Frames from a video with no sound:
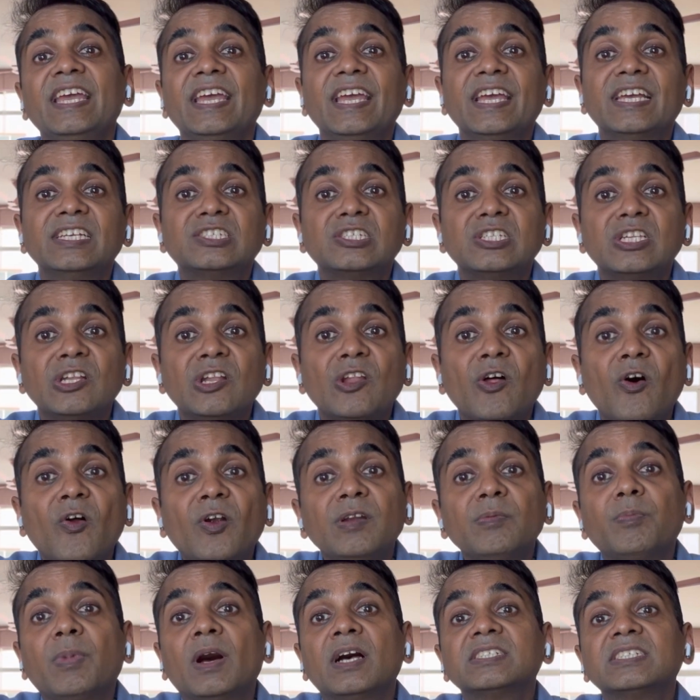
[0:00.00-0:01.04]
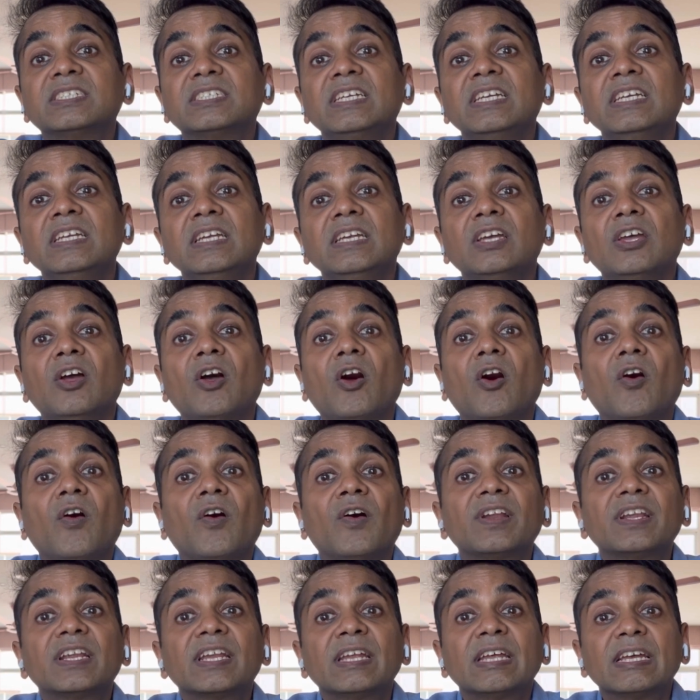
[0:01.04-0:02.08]
is not passing,
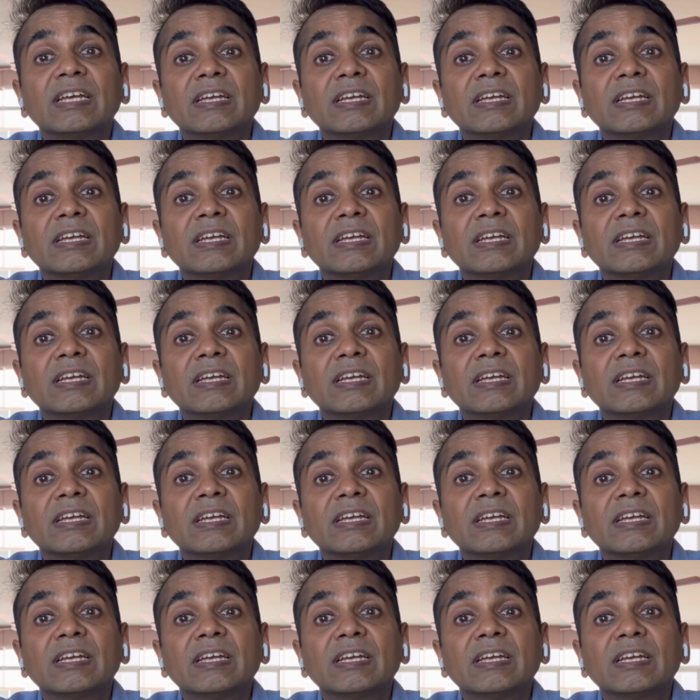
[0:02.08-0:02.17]
or